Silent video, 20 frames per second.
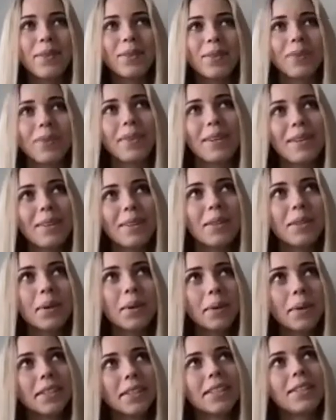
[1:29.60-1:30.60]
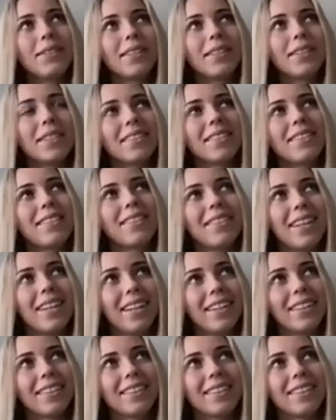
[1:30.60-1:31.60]
was when I was touring Utah
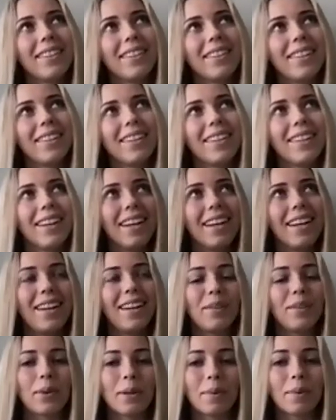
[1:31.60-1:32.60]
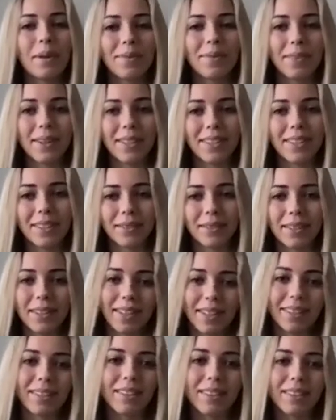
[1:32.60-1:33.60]
State, and one of my friends is
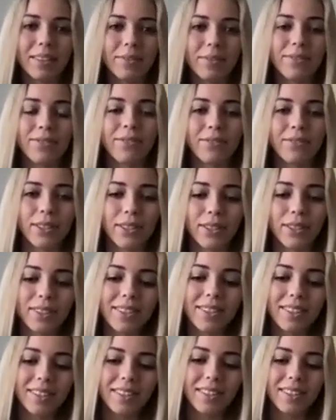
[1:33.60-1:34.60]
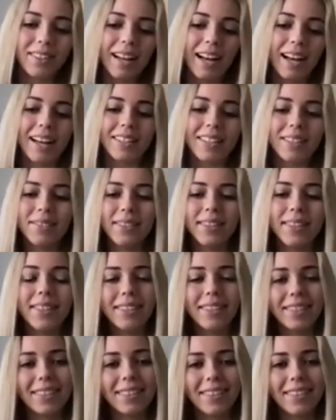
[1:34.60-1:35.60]
like the first class of
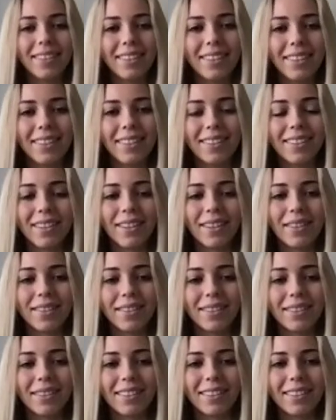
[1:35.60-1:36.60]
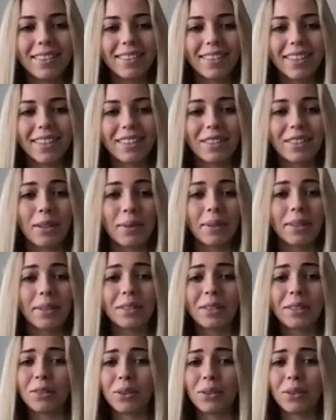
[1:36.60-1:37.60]
it, and so he was like showing
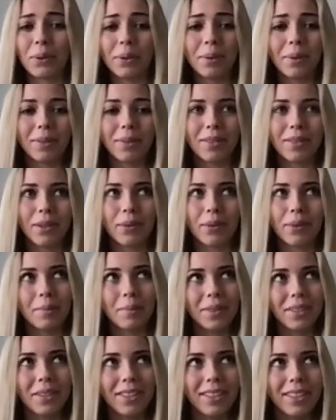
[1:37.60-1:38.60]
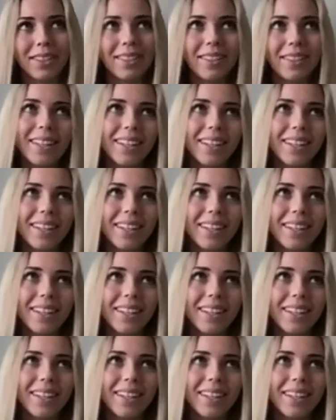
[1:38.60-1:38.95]
us a sewing machine,